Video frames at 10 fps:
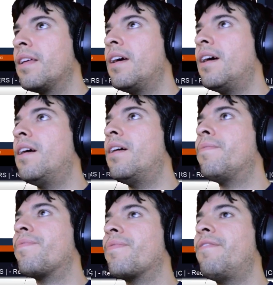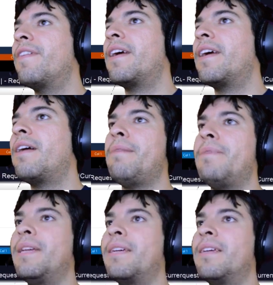Oh, I figured out what's
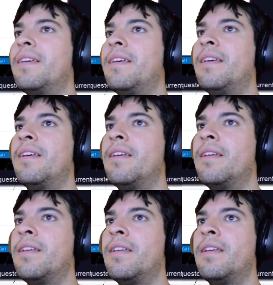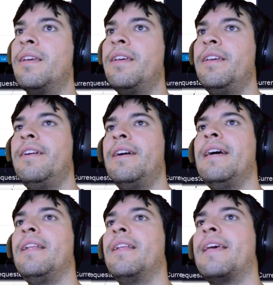happening. You're
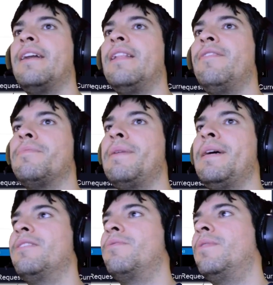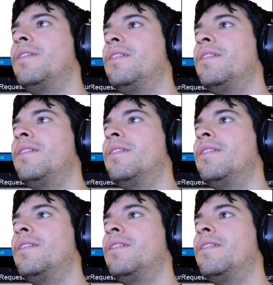at count levels -1.